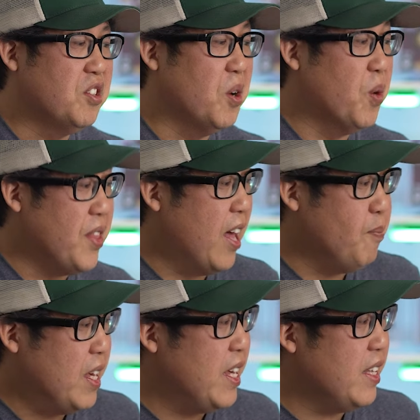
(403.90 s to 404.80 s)
So what
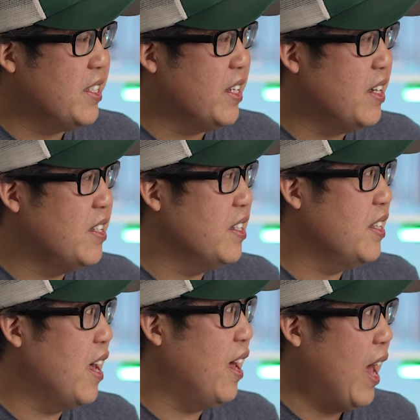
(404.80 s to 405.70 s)
that means
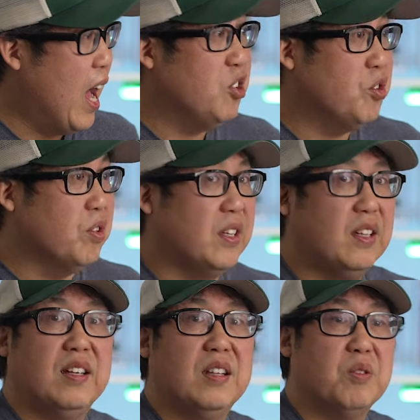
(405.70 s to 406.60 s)
is that
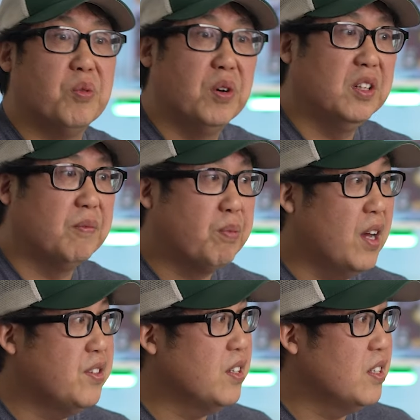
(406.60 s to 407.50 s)
actually in the world of
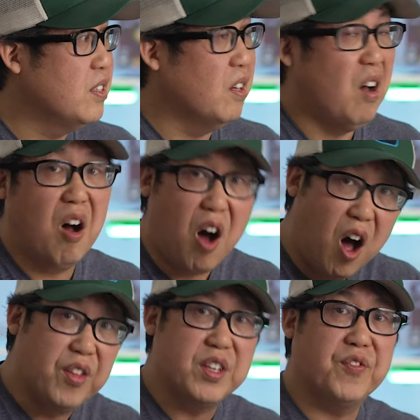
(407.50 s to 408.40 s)
presses,
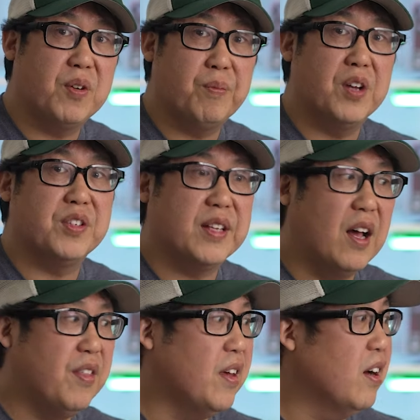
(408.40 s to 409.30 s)
all the different presses
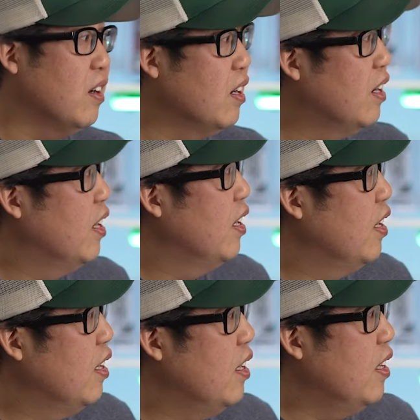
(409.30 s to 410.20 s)
out there,
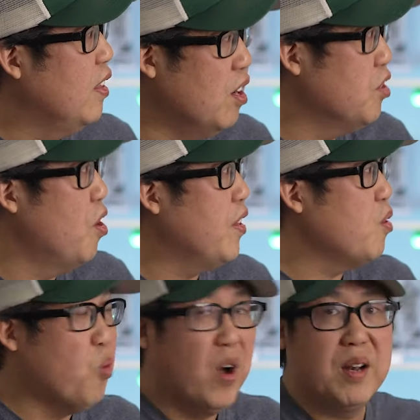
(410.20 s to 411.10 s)
there's
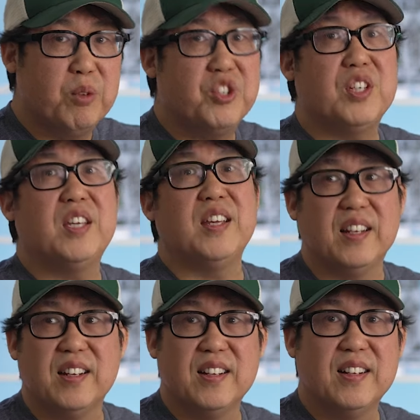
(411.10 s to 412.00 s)
only one
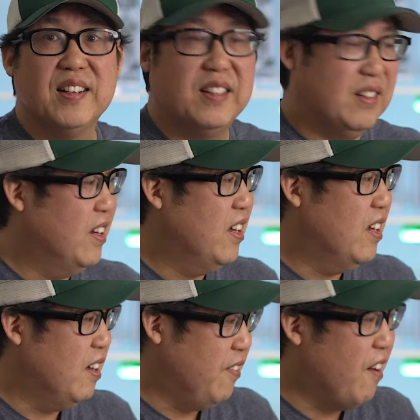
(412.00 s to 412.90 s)
machine,
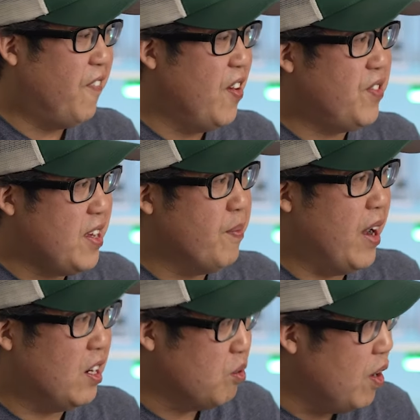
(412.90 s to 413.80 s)
a 15
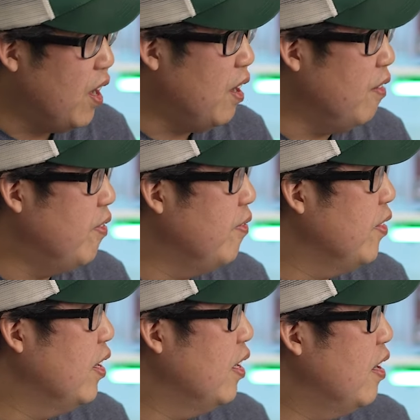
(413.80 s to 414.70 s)
by 12,
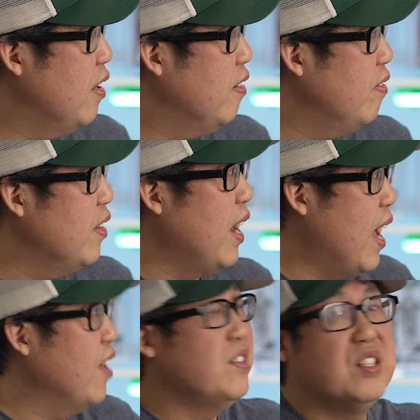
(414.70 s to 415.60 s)
that
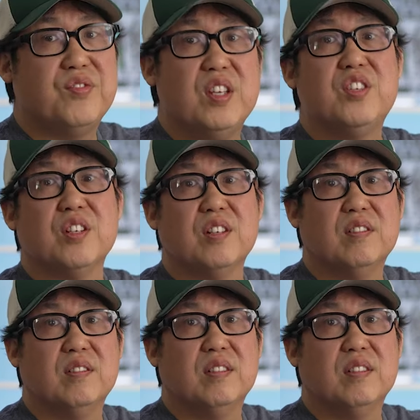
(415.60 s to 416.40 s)
has this feature.